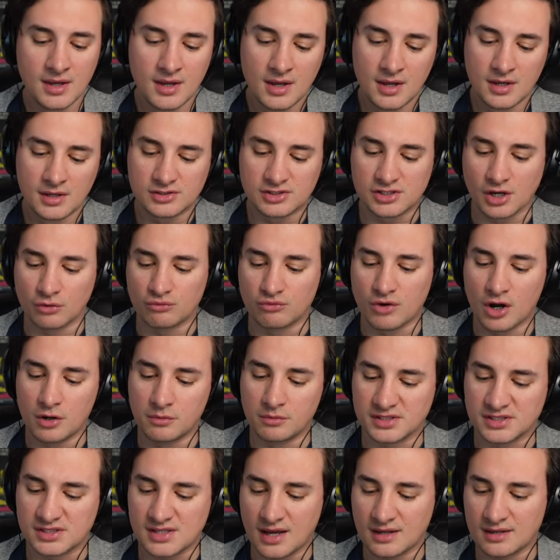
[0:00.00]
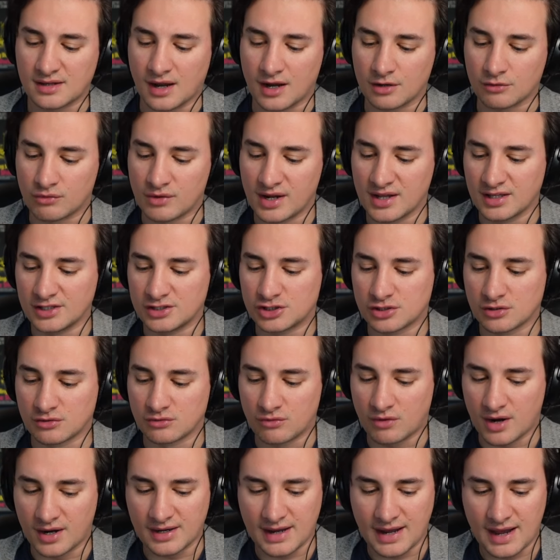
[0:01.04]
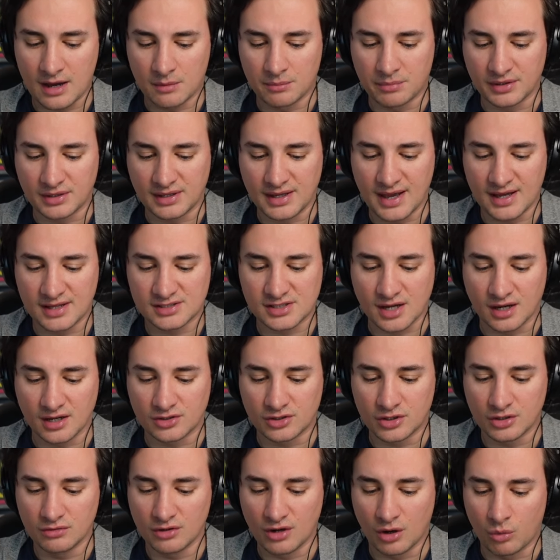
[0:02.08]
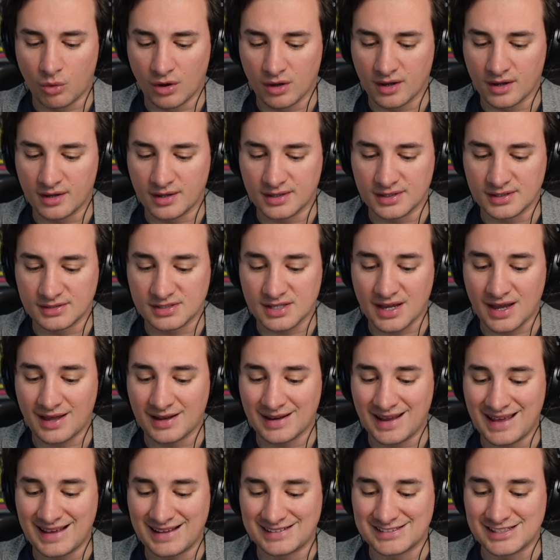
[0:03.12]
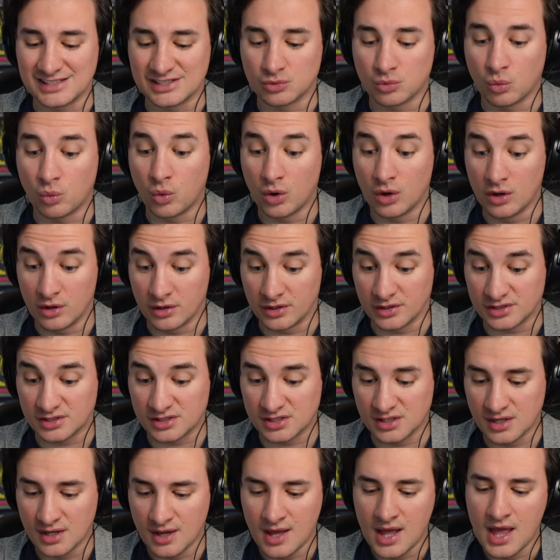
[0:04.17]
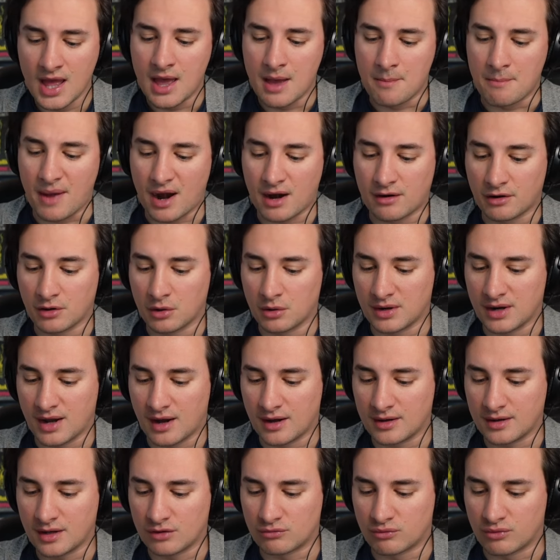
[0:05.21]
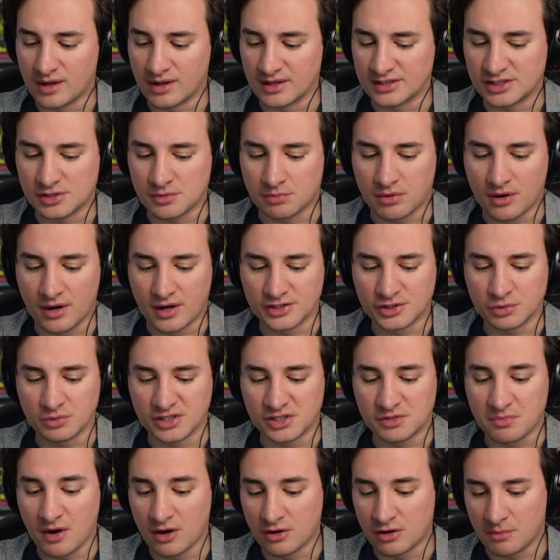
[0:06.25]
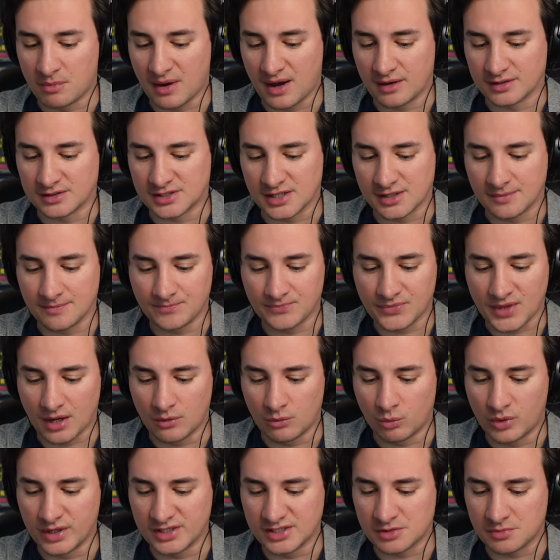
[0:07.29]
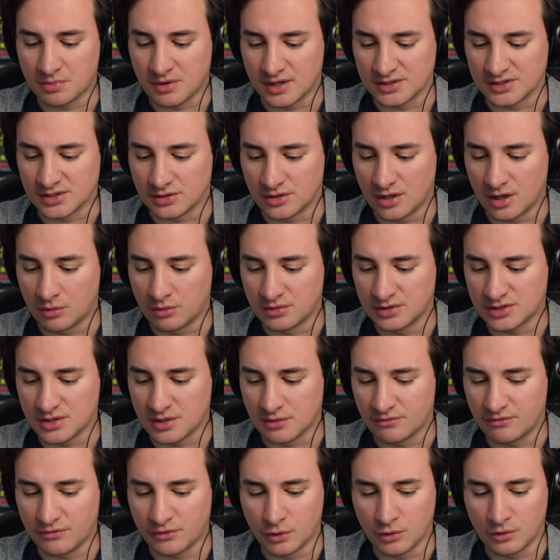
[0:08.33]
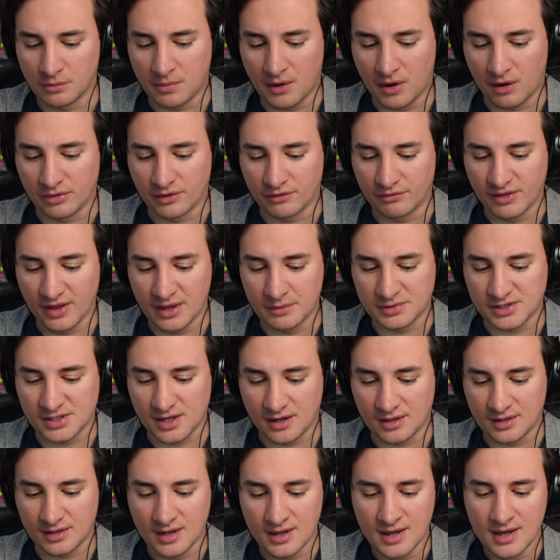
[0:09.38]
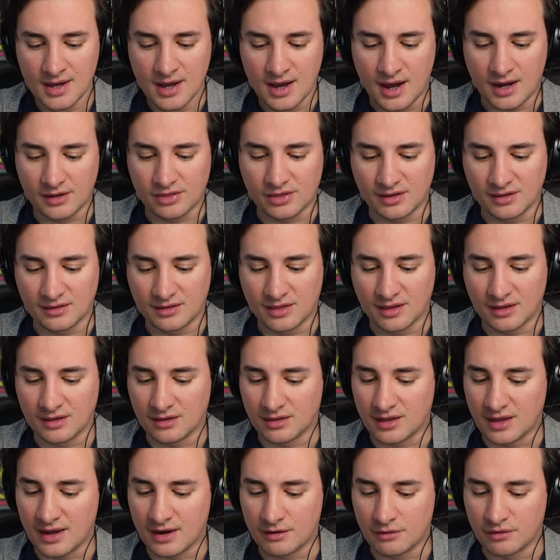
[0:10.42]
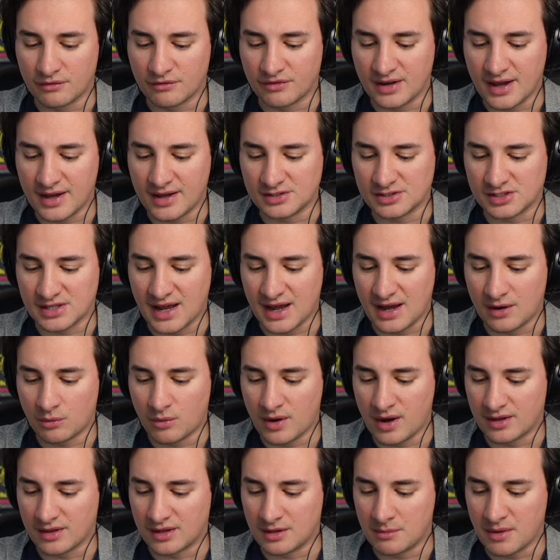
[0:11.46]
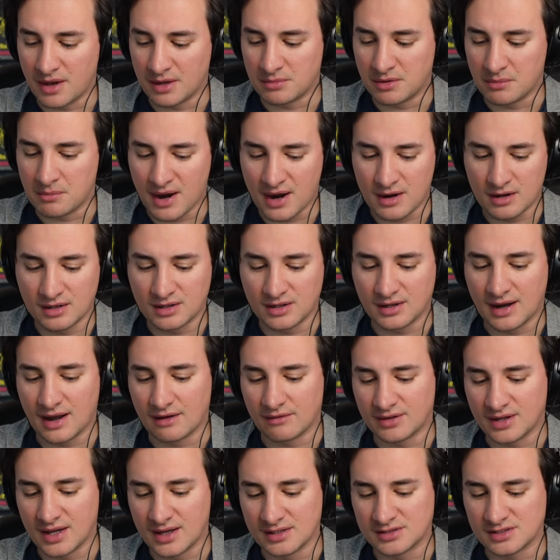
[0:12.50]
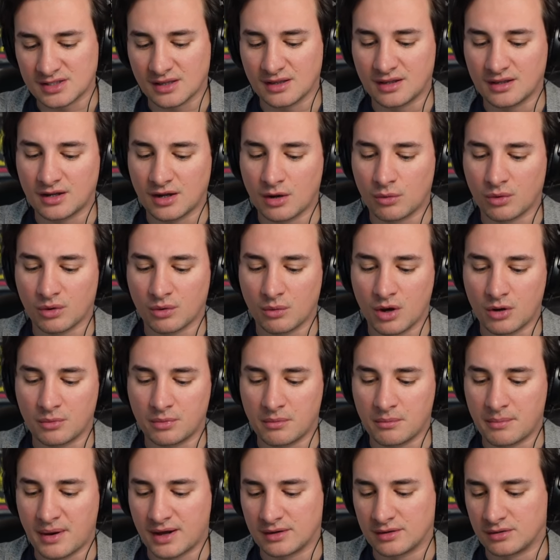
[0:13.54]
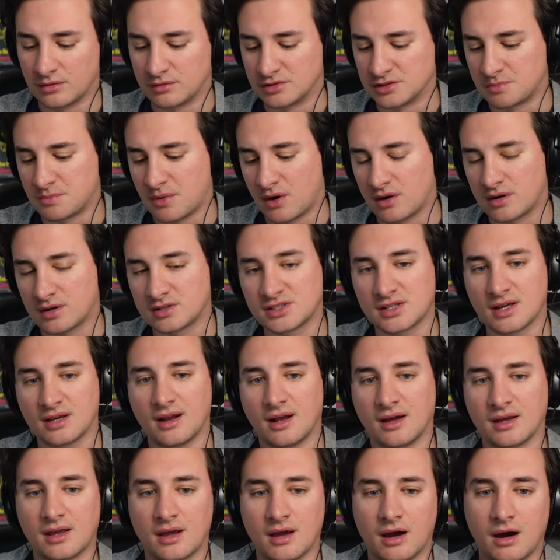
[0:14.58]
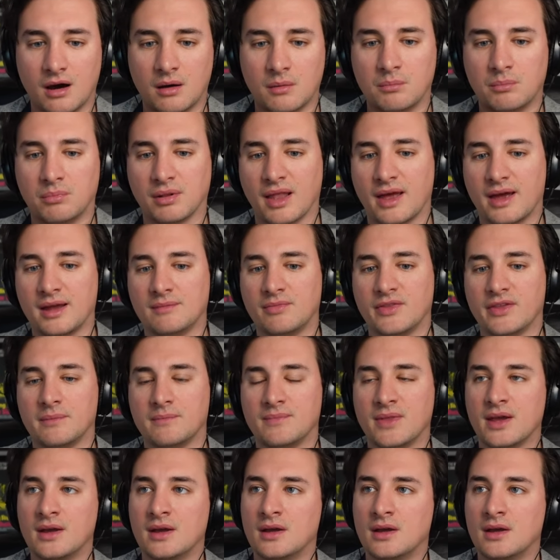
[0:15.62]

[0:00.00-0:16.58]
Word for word: So Roma said, I really shouldn't right now, but yes, I do know what it is, and it is worse. Mario and I are really surprised we spoke about it, and we're surprised that no one has come forward. But on the flip side, I think that they're of an age now where they may be married and have kids, and they don't want to open Pandora's box, and I can't blame them.